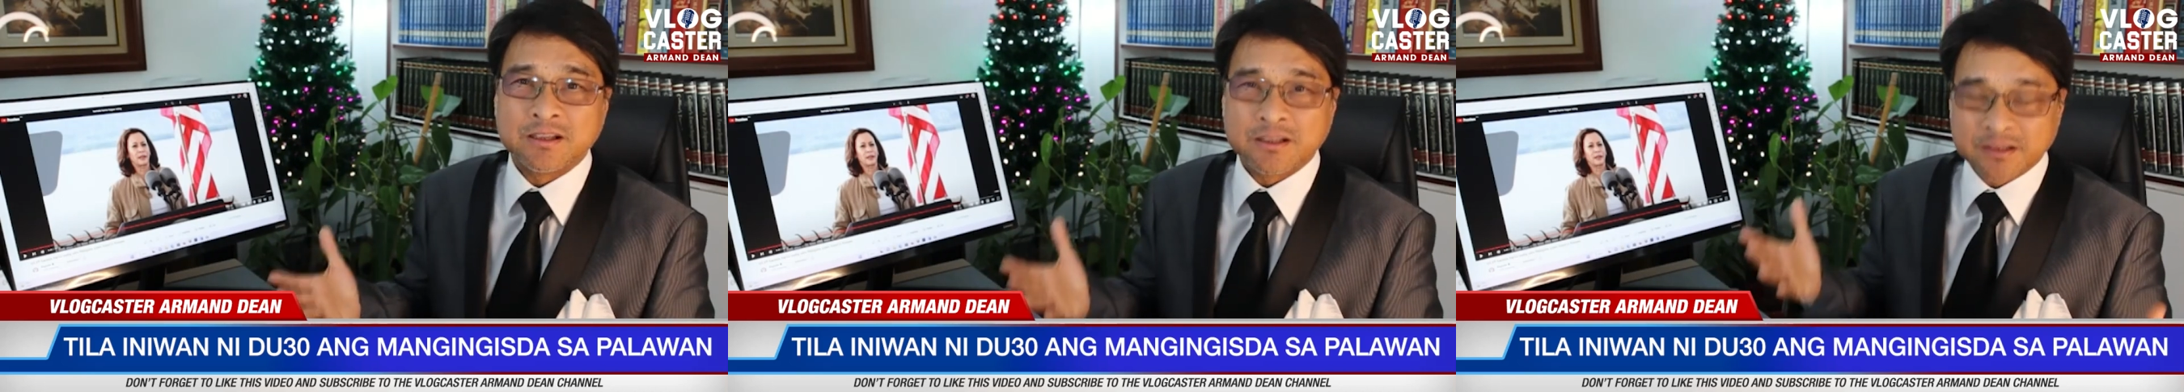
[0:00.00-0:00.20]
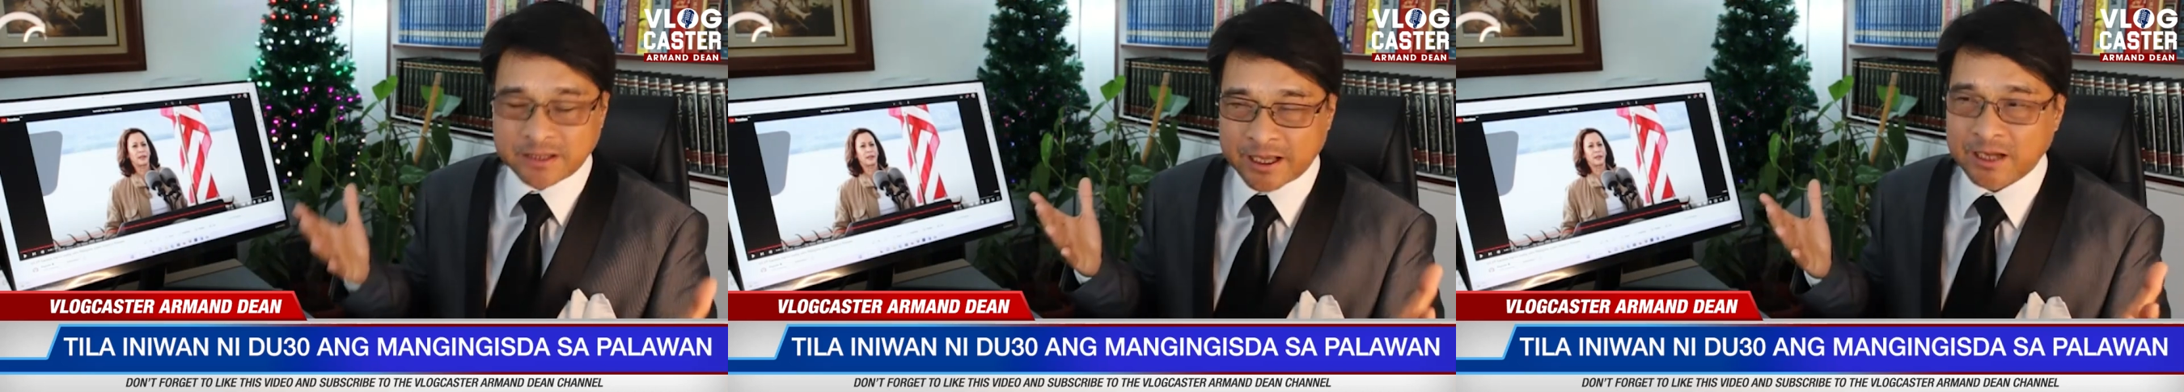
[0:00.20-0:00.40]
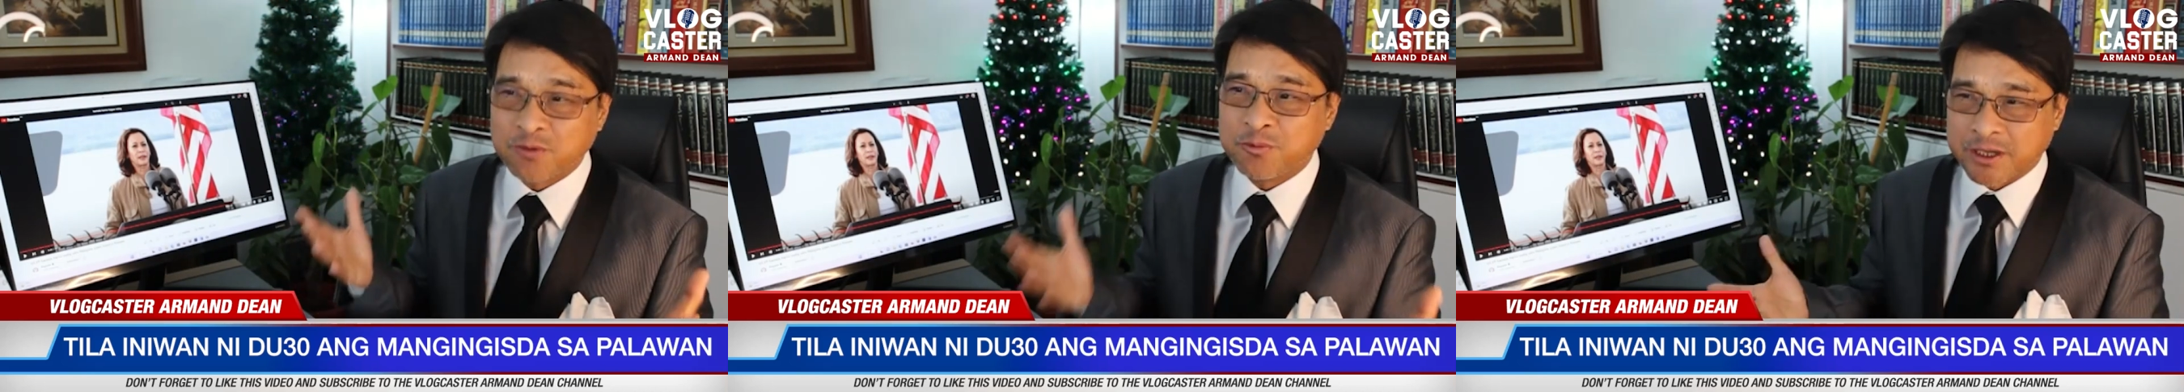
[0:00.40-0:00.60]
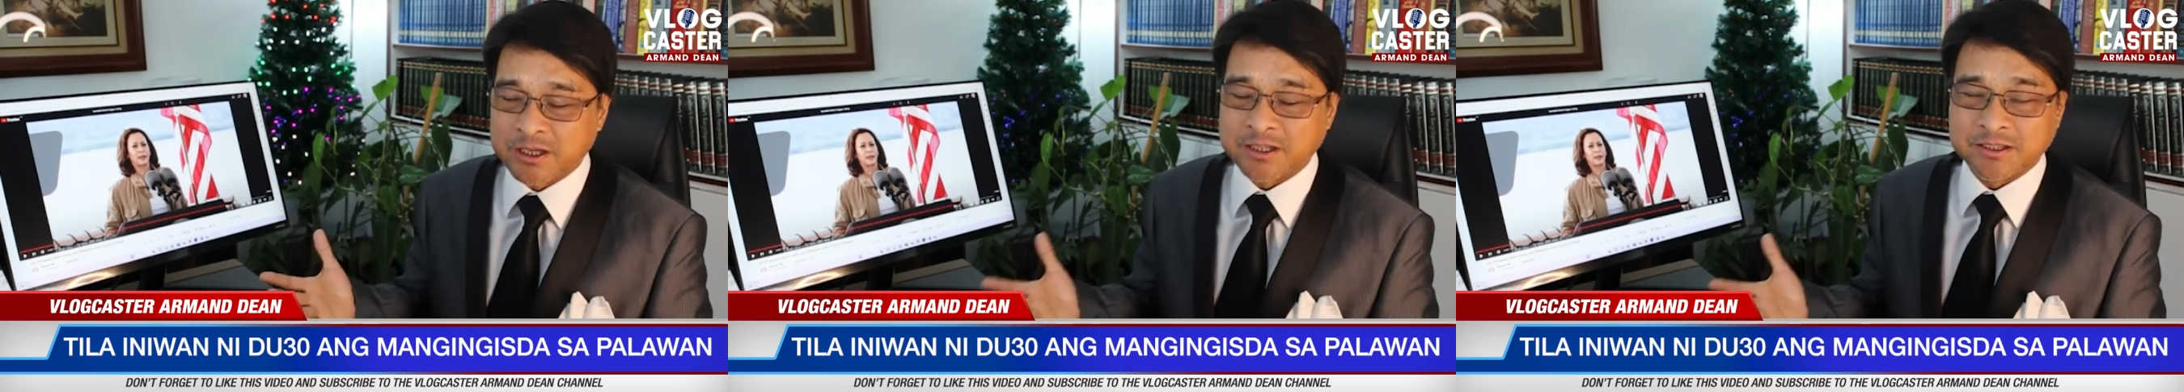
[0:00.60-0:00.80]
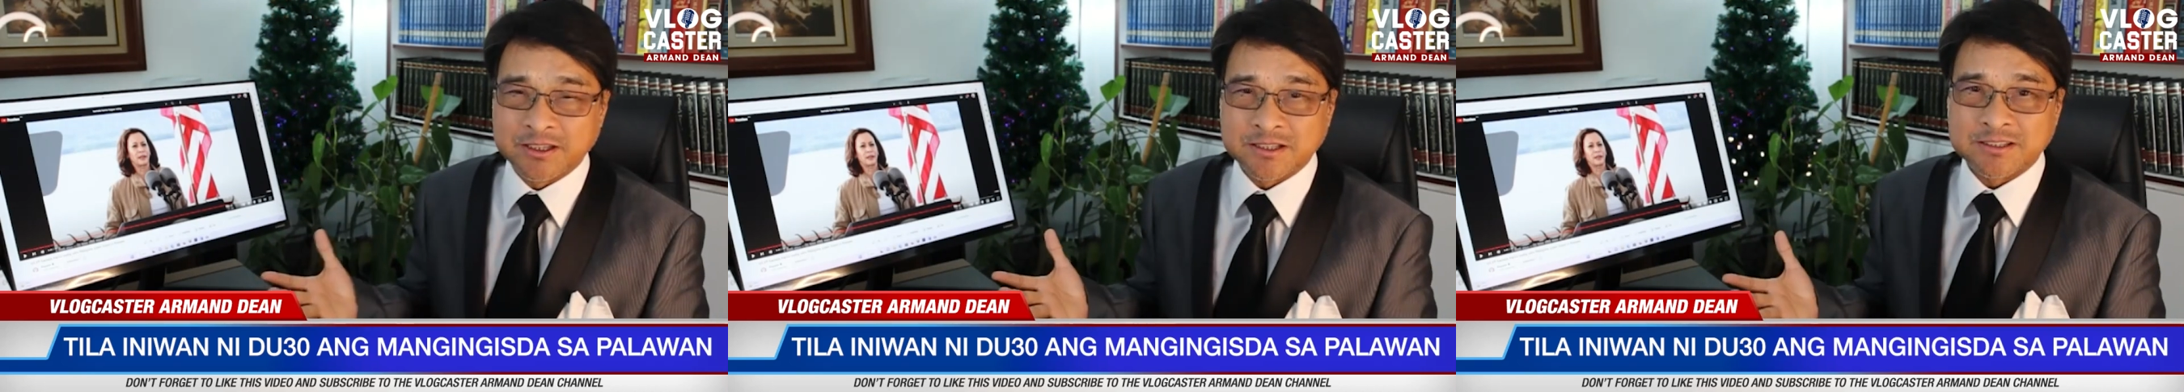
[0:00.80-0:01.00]
then we
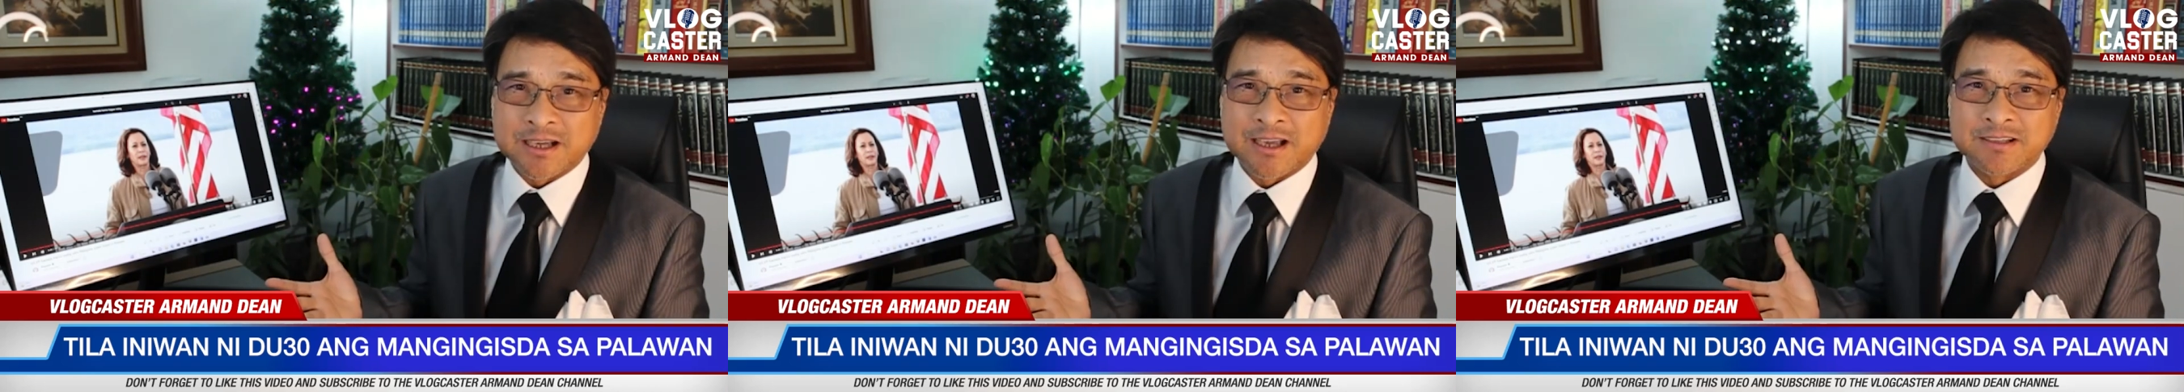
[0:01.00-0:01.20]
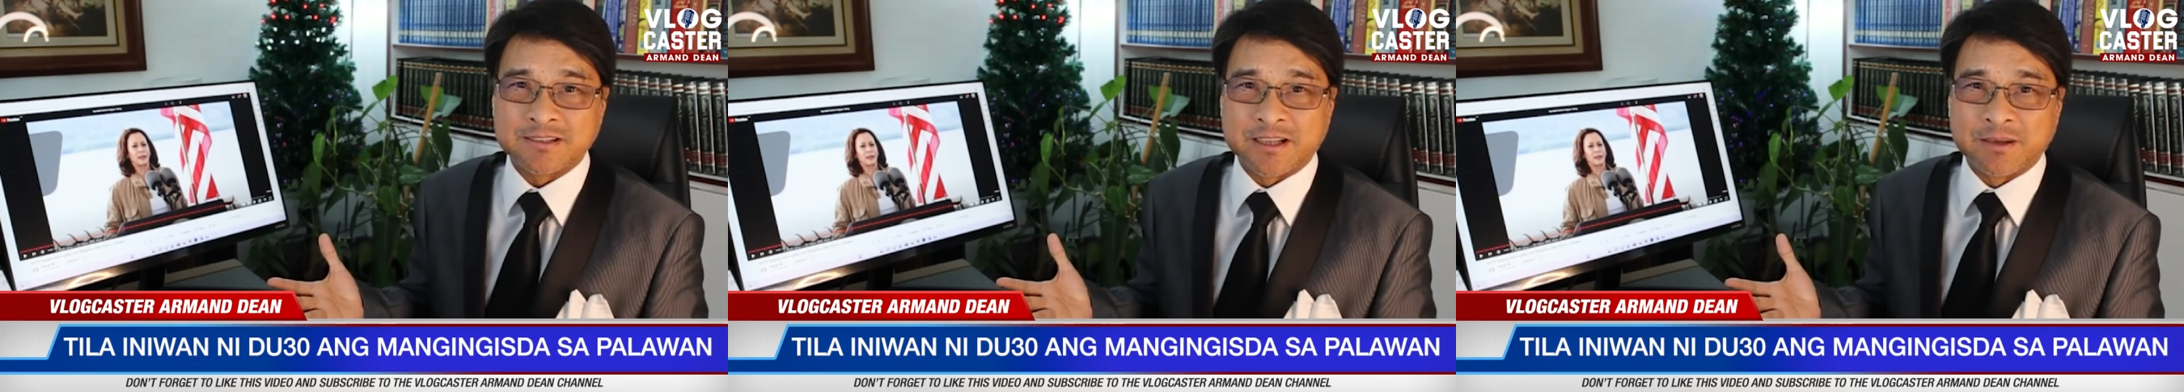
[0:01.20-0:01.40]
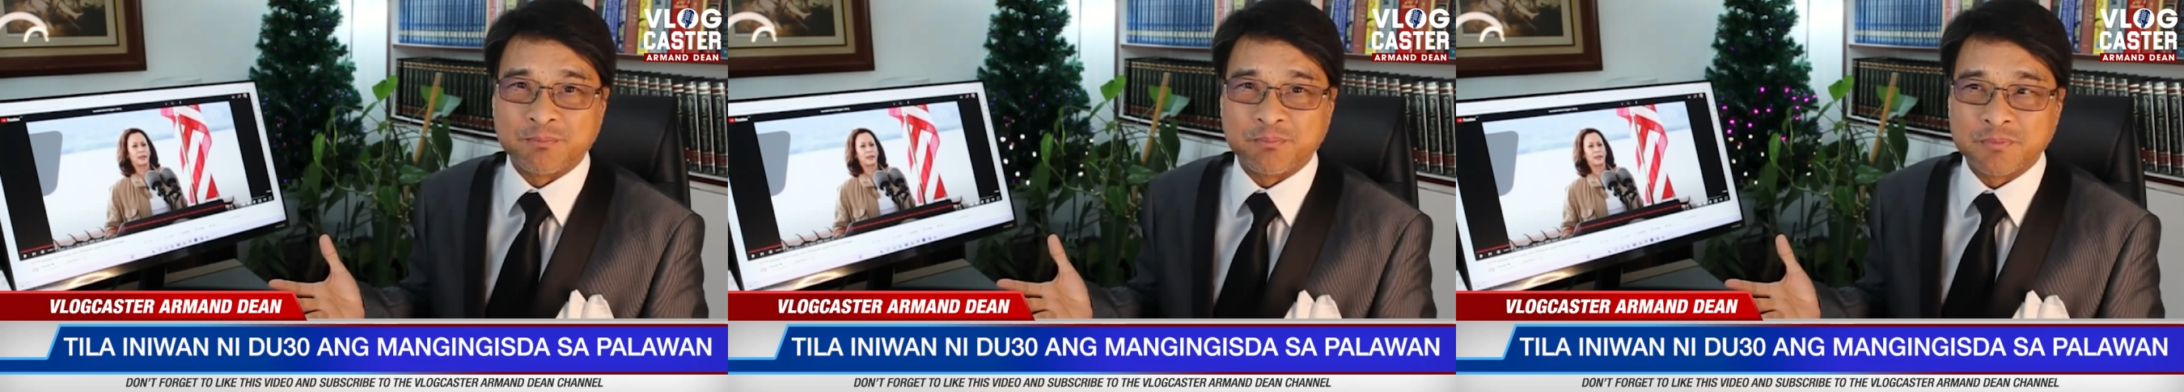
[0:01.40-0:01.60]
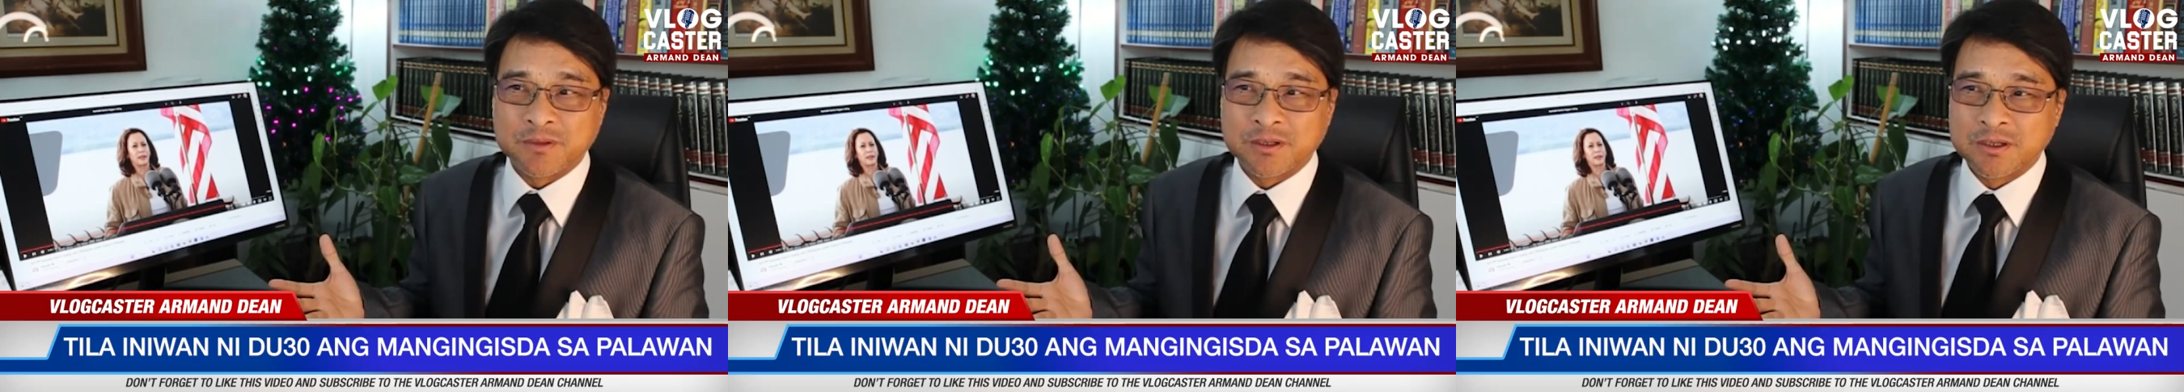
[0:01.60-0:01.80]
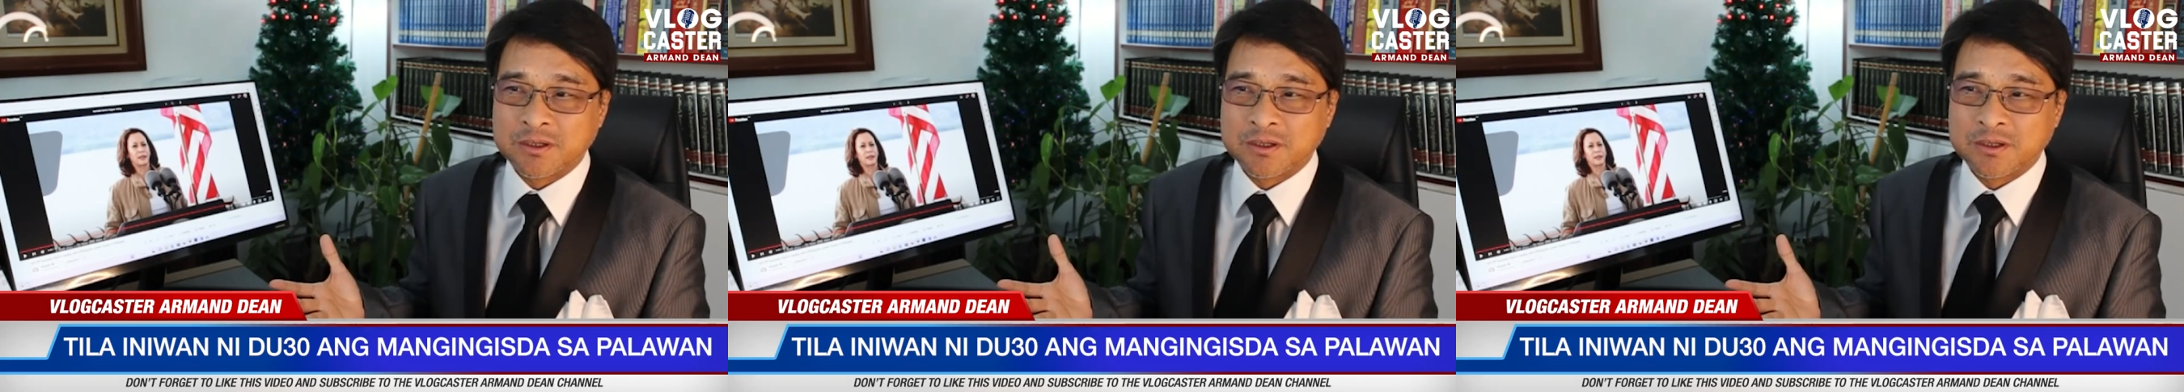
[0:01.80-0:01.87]
criticize them.